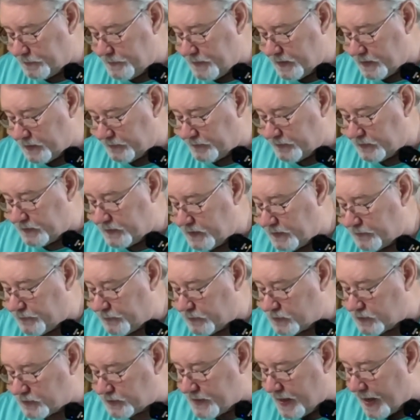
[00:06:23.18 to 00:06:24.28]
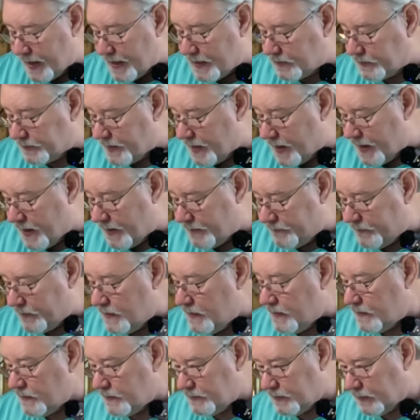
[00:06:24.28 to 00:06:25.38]
bit of a different style knife.
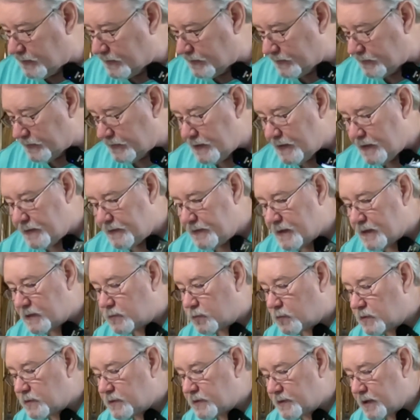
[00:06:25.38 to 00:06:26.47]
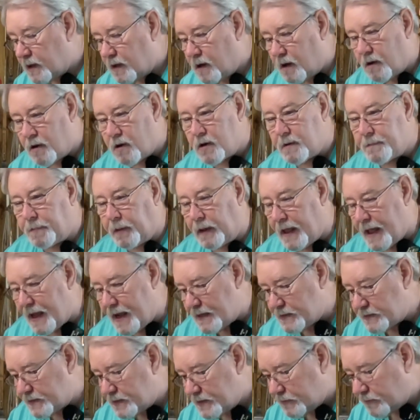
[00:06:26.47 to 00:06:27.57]
This one's the hard
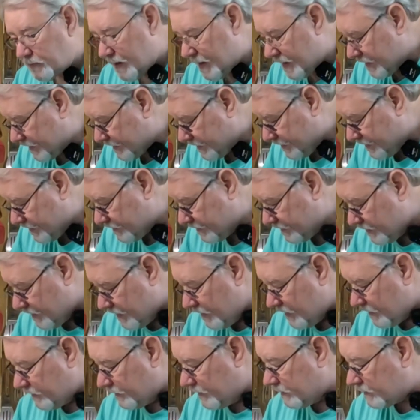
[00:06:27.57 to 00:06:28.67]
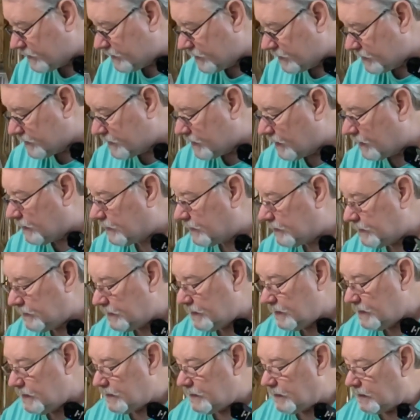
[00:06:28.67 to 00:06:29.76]
plastic right here. This is a
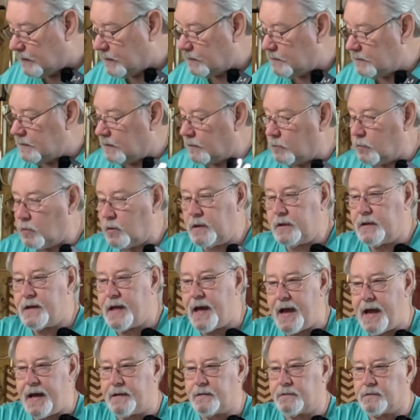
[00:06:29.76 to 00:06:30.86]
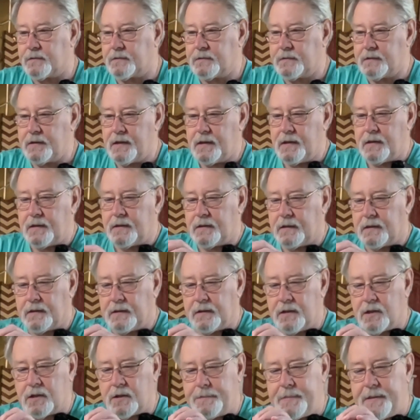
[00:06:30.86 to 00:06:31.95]
wooden handle. A
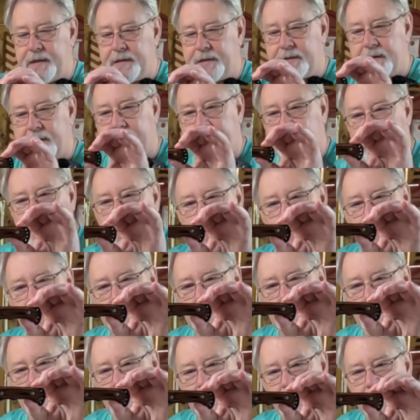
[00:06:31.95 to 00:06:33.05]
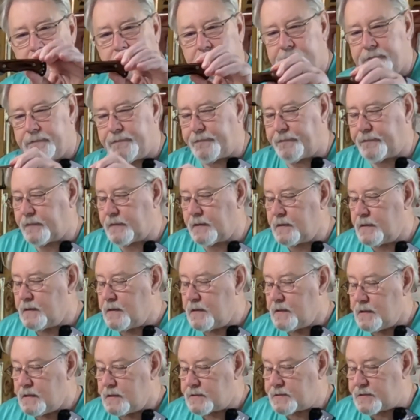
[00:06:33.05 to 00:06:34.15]
little bit different look on it.
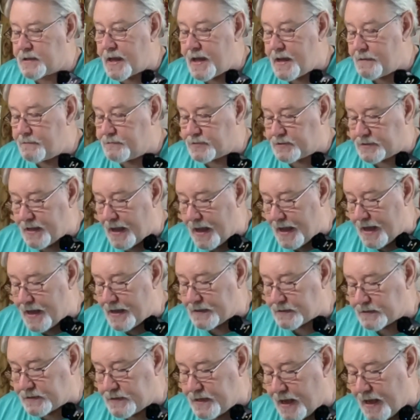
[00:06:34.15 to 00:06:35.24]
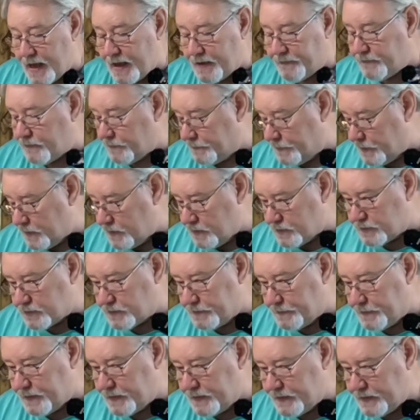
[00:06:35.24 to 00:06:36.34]
Same size knife appears to
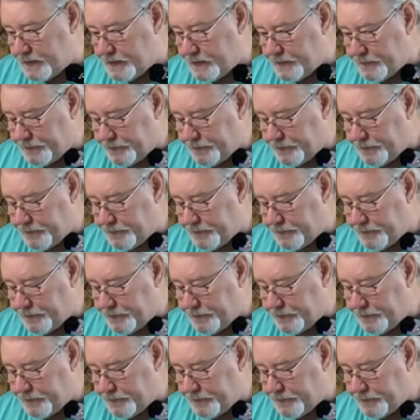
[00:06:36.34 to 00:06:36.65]
be.